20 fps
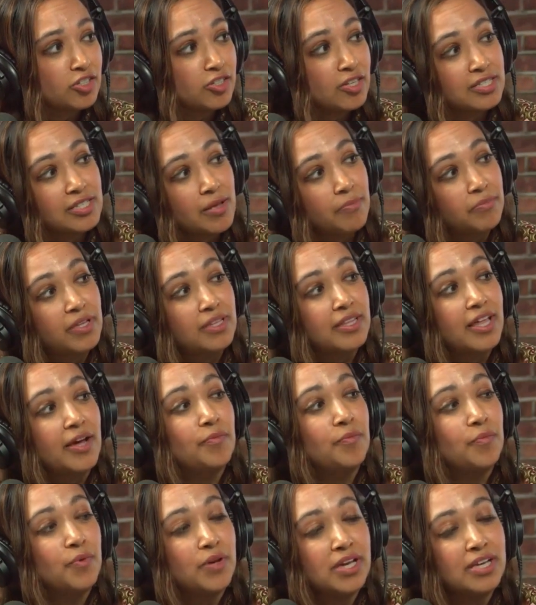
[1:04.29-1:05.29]
is something
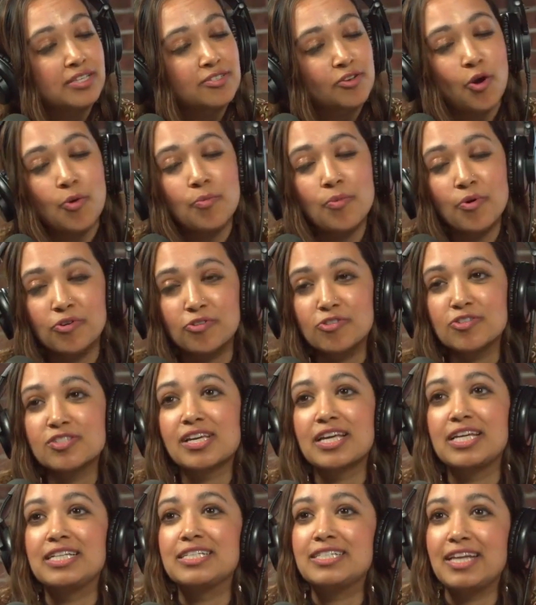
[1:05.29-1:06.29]
that we as homeowners
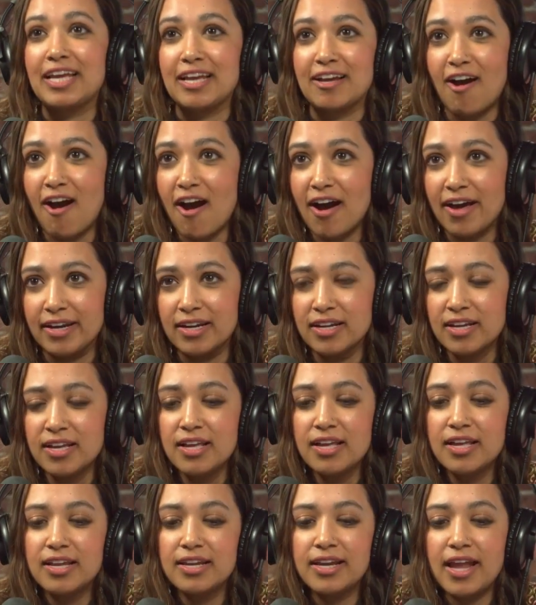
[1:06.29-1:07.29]
can take on.
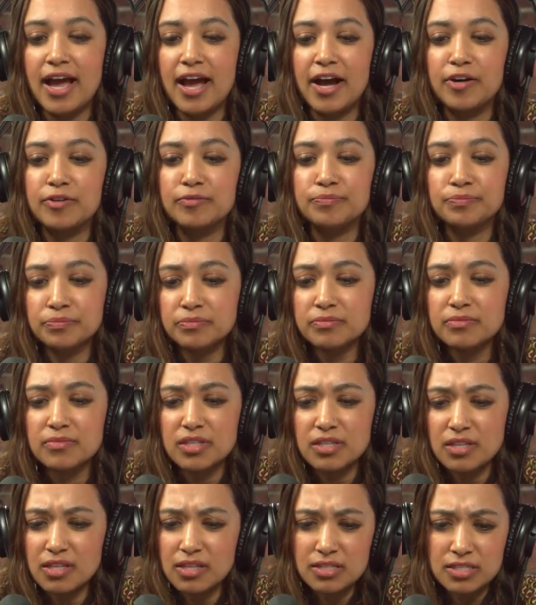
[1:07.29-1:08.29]
Now,
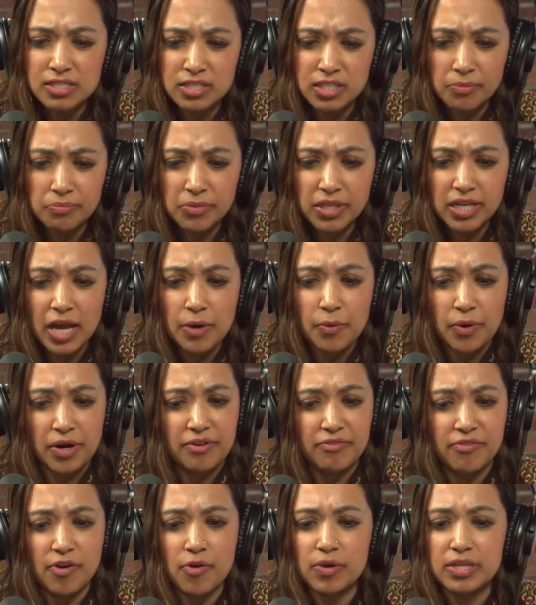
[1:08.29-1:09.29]
something I want
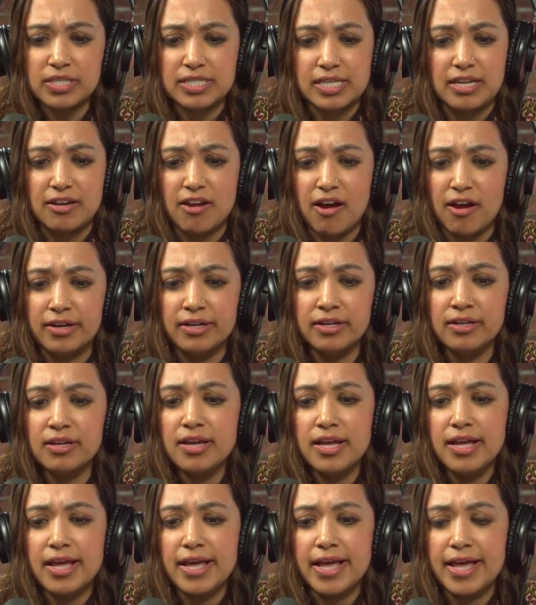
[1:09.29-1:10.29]
to focus in on
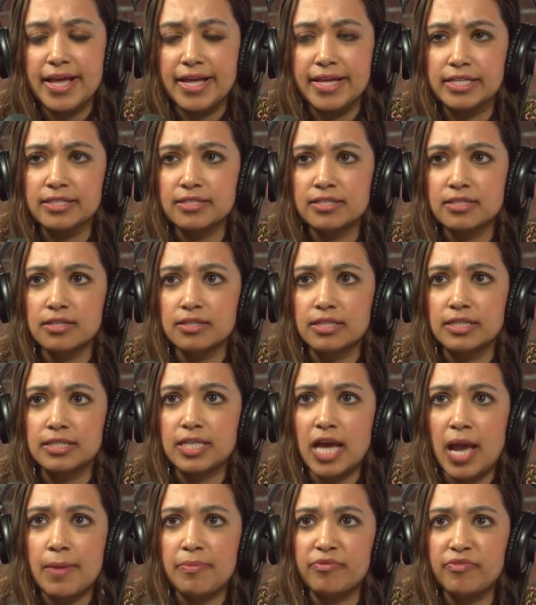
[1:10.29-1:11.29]
is the
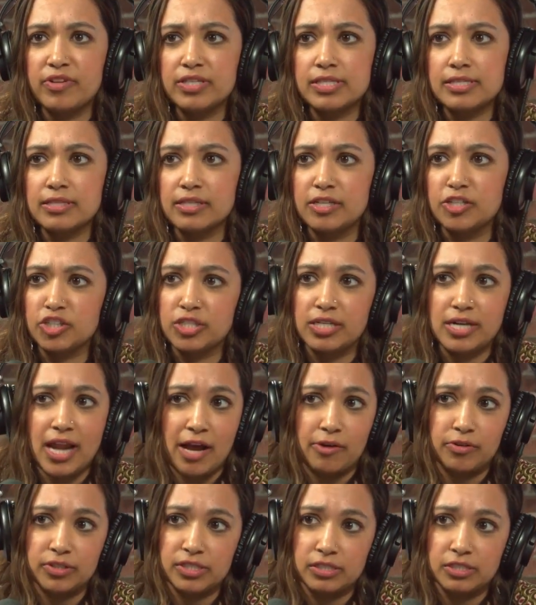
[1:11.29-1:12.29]
type of insulation and
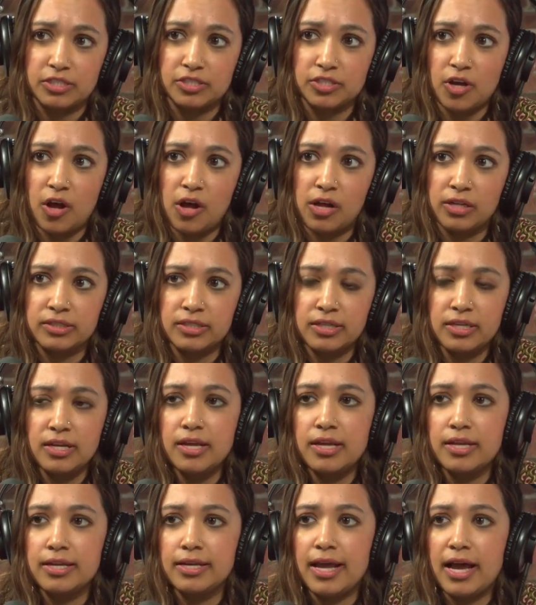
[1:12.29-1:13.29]
how it's installed.
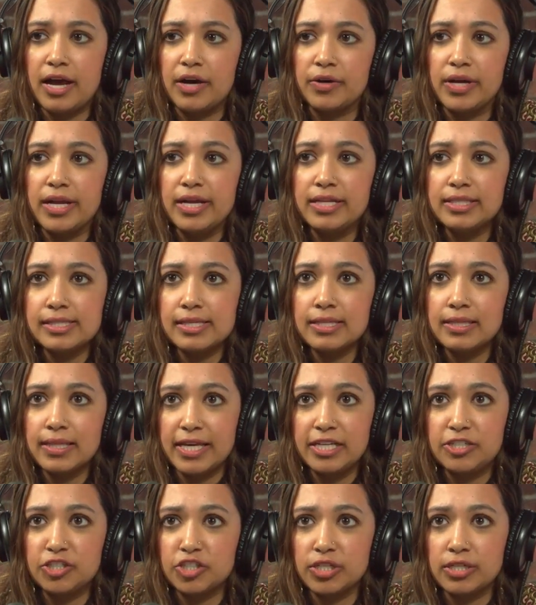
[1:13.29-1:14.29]
Now,
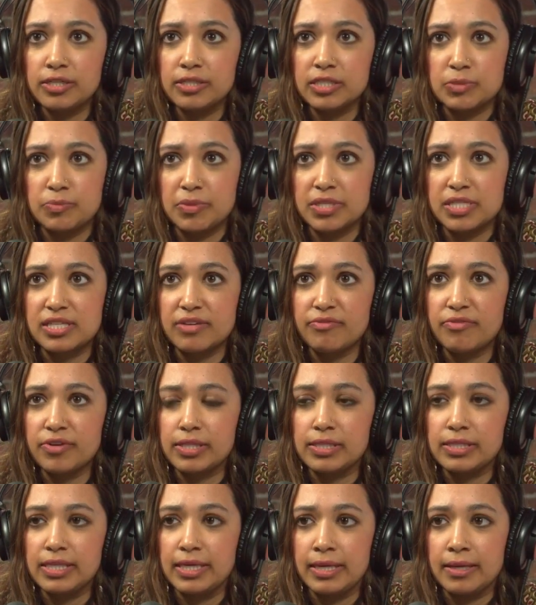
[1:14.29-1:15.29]
insulation
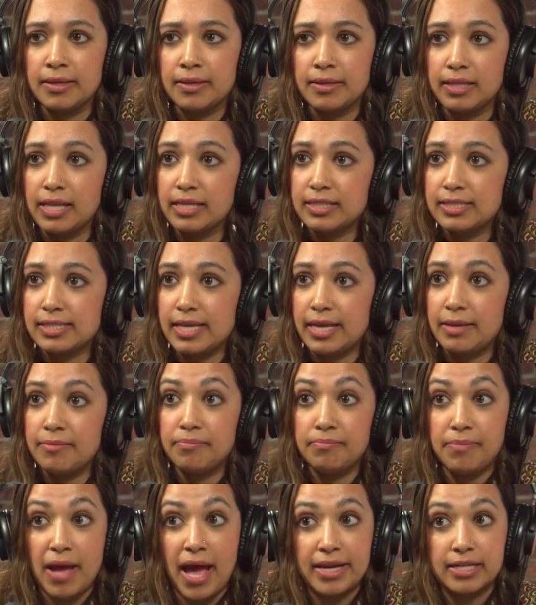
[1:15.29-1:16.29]
specifically, let's say
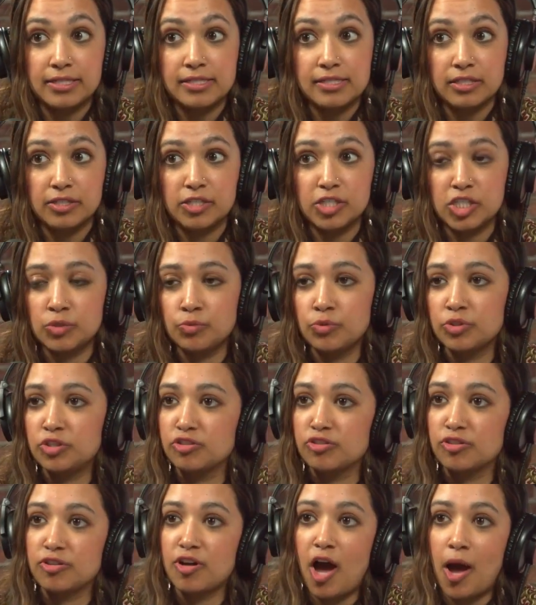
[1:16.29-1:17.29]
bad insulation, which
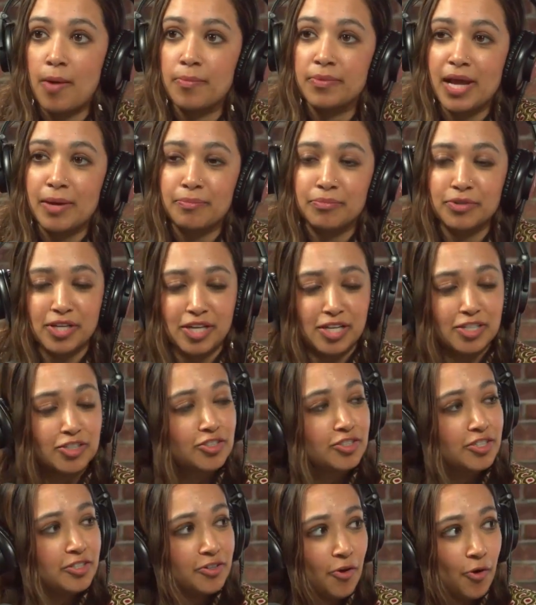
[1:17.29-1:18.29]
is a common
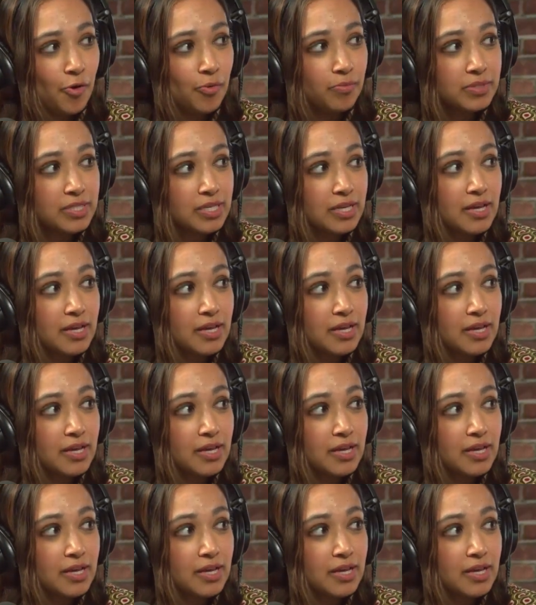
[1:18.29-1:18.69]
application in homes,